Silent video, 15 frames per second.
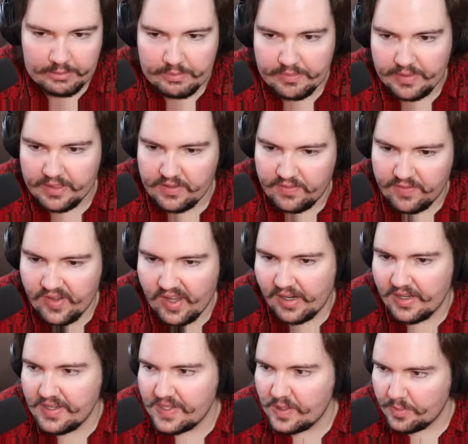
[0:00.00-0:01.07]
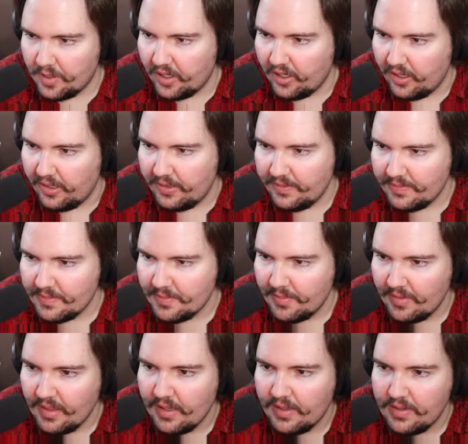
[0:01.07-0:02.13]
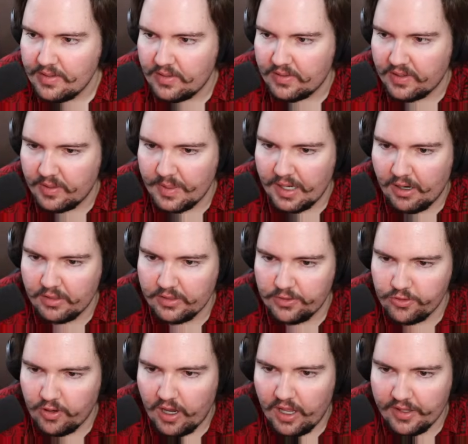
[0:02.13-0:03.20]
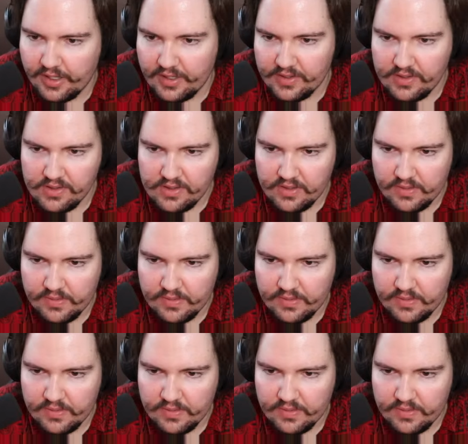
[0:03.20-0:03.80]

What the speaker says: It's very small. So it's going to be hard to draw this.